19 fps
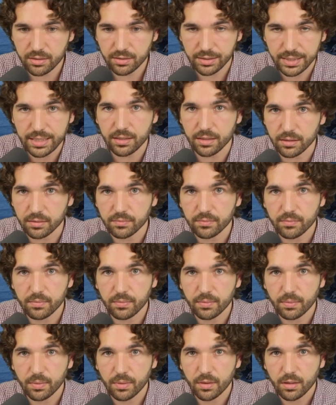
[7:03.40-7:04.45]
leading
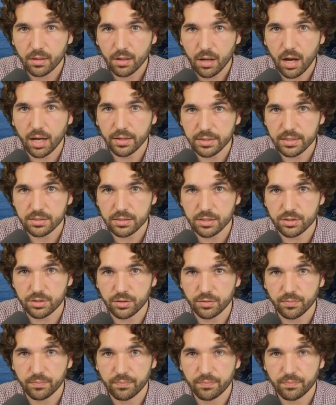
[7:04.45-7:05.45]
on this issue.